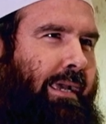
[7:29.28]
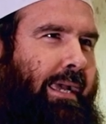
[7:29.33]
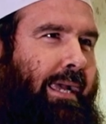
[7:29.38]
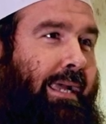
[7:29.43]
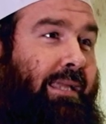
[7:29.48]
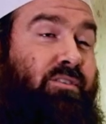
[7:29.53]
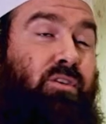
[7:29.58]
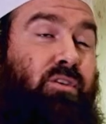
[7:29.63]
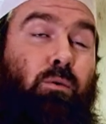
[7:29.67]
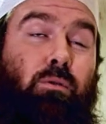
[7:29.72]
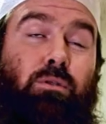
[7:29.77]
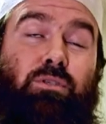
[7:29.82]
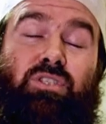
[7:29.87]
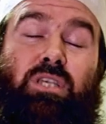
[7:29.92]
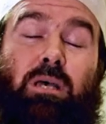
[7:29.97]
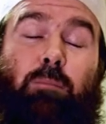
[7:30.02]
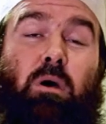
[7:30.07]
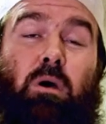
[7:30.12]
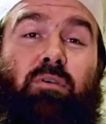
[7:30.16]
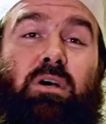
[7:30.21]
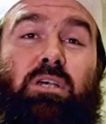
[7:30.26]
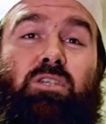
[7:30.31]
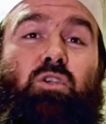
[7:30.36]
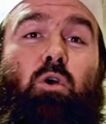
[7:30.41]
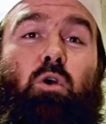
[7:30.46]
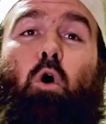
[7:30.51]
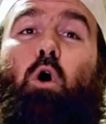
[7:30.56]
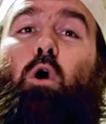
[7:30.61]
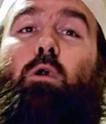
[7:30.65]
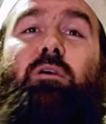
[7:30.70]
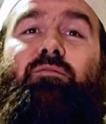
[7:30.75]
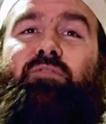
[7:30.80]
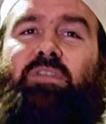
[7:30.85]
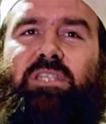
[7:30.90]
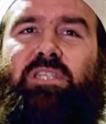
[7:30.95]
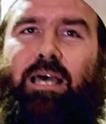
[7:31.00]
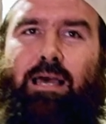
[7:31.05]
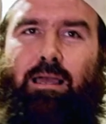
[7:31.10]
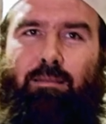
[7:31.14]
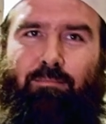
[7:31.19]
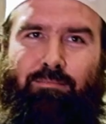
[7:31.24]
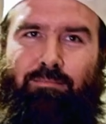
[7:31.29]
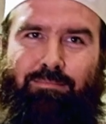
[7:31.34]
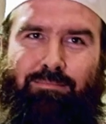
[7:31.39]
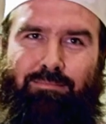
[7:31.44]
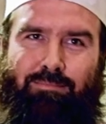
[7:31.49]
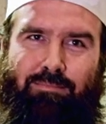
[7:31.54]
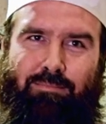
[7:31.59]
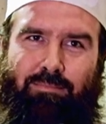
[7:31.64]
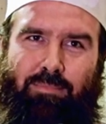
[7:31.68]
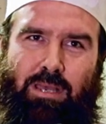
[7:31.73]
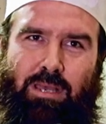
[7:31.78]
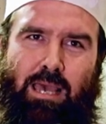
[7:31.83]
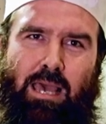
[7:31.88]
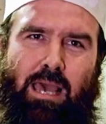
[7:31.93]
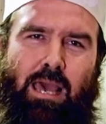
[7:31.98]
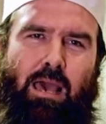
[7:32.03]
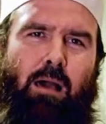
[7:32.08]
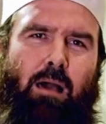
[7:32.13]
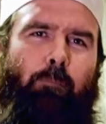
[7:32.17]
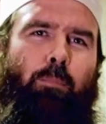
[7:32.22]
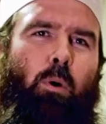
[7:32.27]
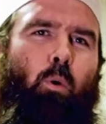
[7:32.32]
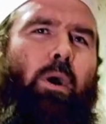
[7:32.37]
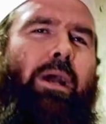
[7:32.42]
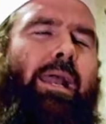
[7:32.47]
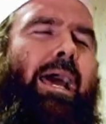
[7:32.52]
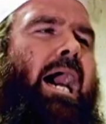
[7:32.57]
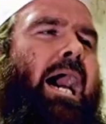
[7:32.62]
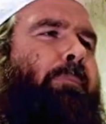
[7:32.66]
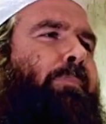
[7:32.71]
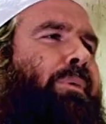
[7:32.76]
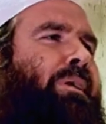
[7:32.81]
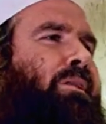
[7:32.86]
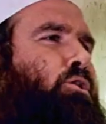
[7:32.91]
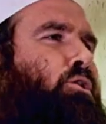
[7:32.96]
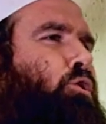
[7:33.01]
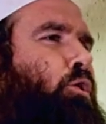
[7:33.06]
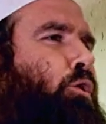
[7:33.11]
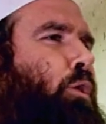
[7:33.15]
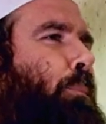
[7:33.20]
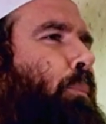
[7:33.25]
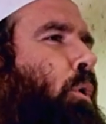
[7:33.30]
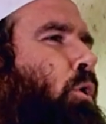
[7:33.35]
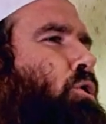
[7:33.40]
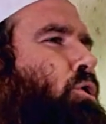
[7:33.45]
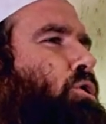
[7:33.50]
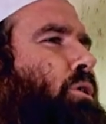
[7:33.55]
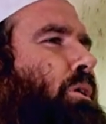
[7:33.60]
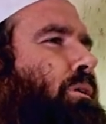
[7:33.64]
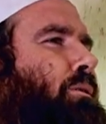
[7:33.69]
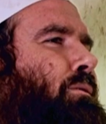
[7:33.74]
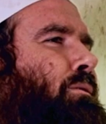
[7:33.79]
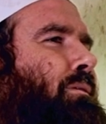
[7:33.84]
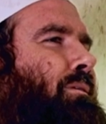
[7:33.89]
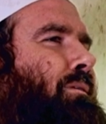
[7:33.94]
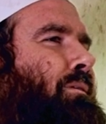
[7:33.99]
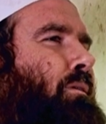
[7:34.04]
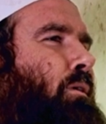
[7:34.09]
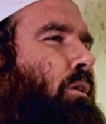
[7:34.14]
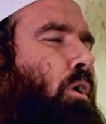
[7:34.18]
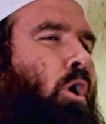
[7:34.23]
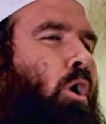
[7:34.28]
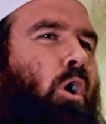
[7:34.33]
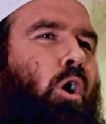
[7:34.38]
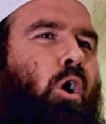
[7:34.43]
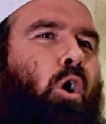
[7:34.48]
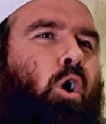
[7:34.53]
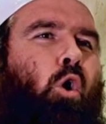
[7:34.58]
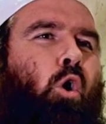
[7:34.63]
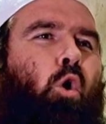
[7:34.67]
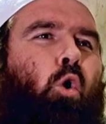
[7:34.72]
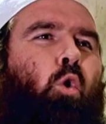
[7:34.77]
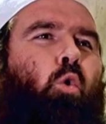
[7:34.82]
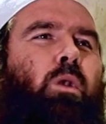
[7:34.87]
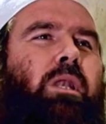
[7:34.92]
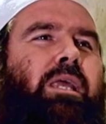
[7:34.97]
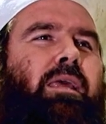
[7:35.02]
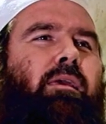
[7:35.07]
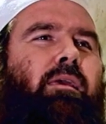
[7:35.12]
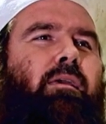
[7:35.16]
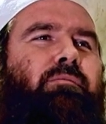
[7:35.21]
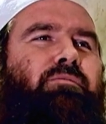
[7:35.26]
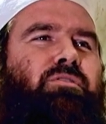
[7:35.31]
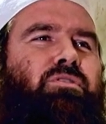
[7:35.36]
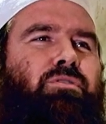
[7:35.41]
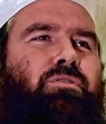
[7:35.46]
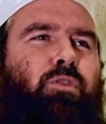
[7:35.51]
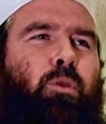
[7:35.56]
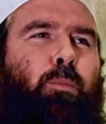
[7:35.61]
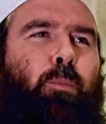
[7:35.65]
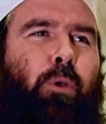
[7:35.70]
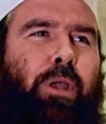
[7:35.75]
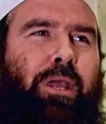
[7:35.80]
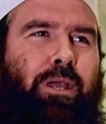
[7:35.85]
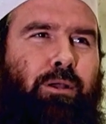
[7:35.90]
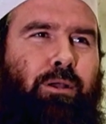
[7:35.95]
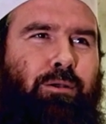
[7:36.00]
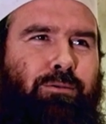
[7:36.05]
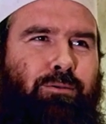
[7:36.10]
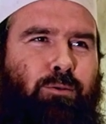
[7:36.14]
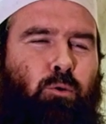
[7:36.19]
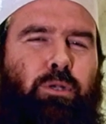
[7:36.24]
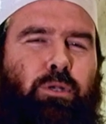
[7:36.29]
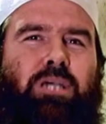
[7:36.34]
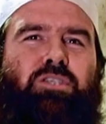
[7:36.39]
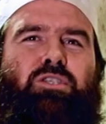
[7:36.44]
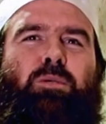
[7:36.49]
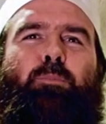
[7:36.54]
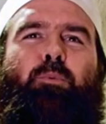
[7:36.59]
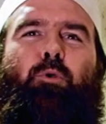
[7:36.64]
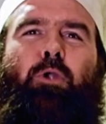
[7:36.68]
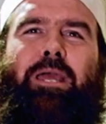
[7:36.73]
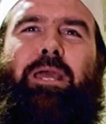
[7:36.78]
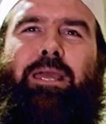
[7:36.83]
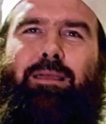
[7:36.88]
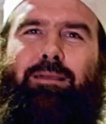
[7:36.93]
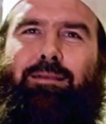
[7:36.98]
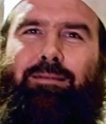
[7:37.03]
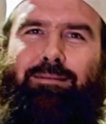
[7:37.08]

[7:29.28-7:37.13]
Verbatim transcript: and to some of us all of the time. But what happens to the person who leaves the prayer, who doesn't pray?